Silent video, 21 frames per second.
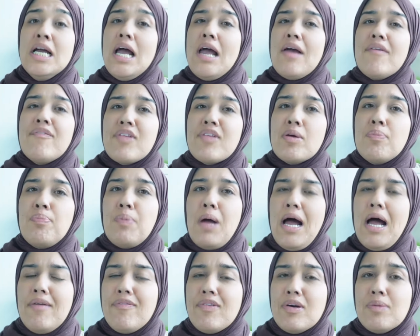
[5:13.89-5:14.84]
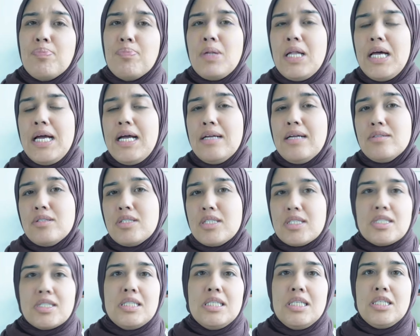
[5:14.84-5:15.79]
if you ever plan
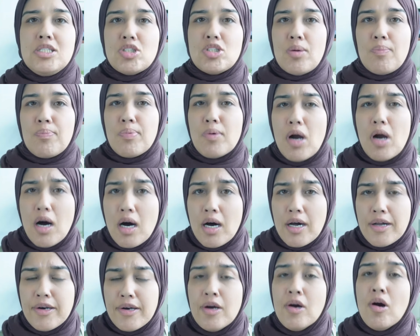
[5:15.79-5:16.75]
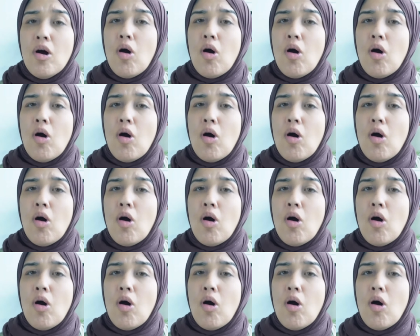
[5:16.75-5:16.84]
to teach abroad,